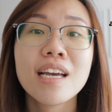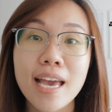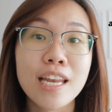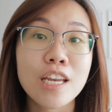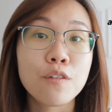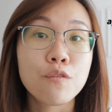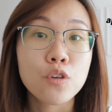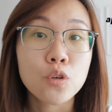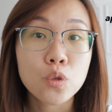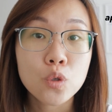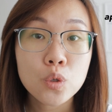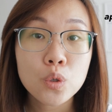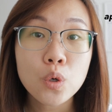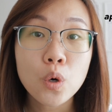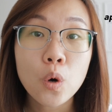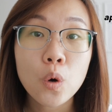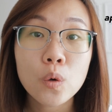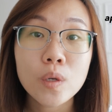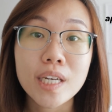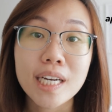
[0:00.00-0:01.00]
And if you
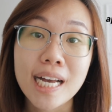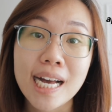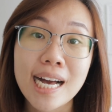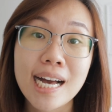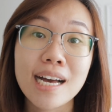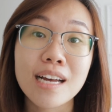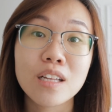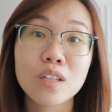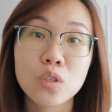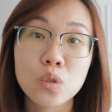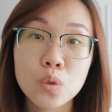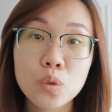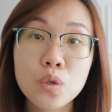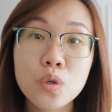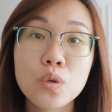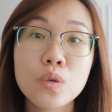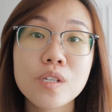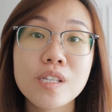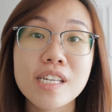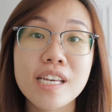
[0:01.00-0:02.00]
do hold the card, do
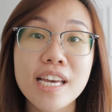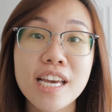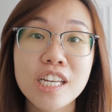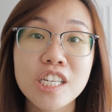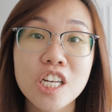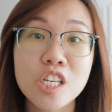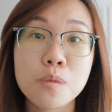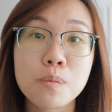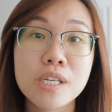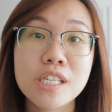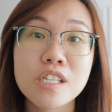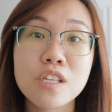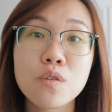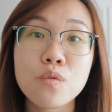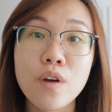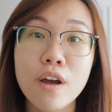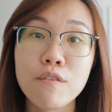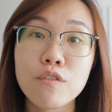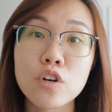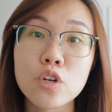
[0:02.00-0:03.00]
use the
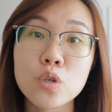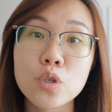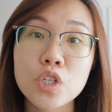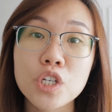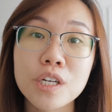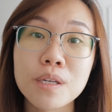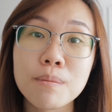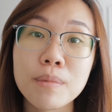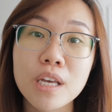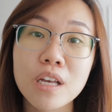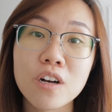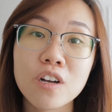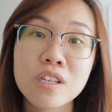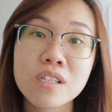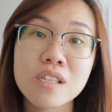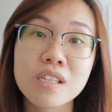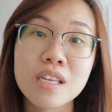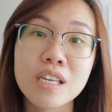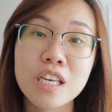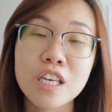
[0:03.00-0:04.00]
HSBC Revolution
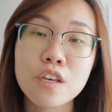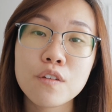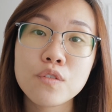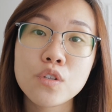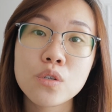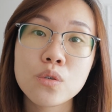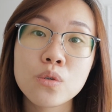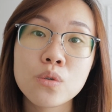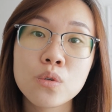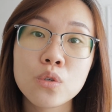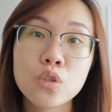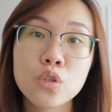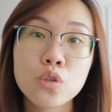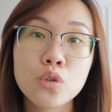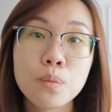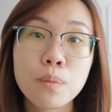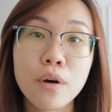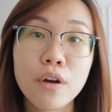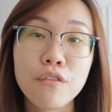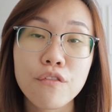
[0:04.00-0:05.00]
because it gives you
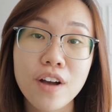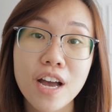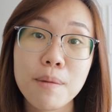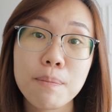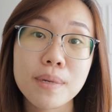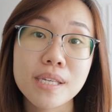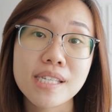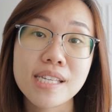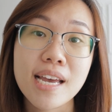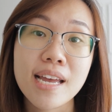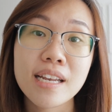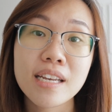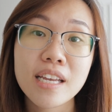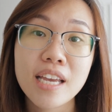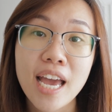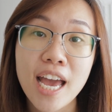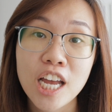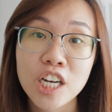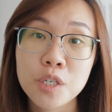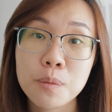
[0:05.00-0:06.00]
2.5%
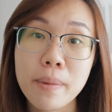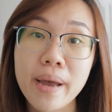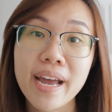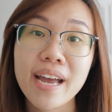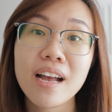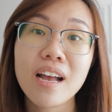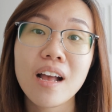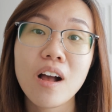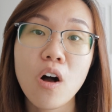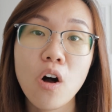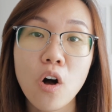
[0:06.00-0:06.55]
cashback